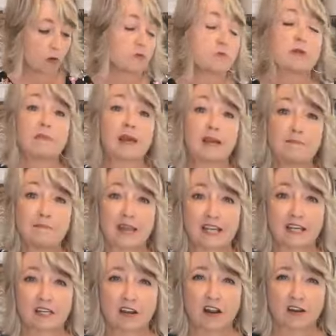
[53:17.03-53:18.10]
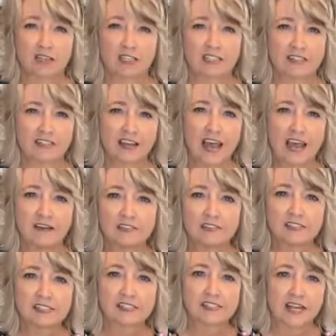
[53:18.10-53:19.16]
or we might make a garland. I
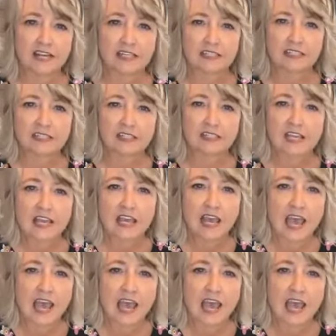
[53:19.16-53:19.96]
haven't decided.